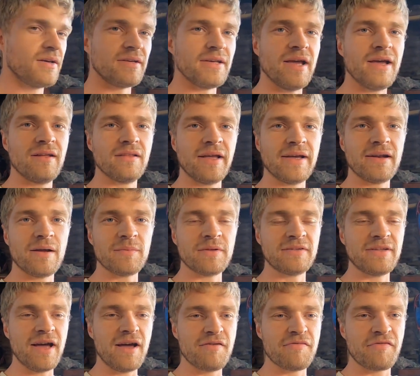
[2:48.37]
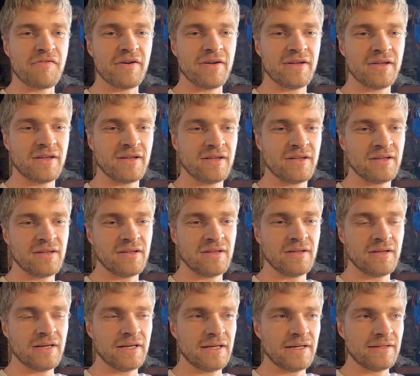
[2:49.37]
yeah, line up the diff,
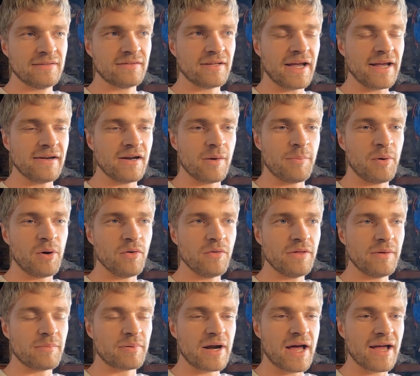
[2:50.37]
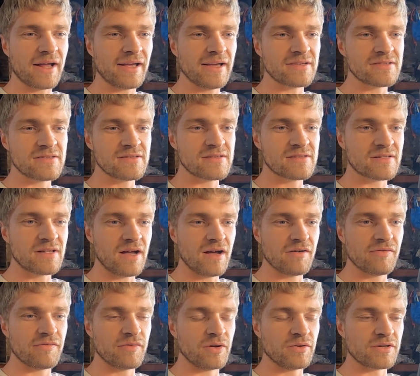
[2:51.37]
tighten up all the brackets and stuff,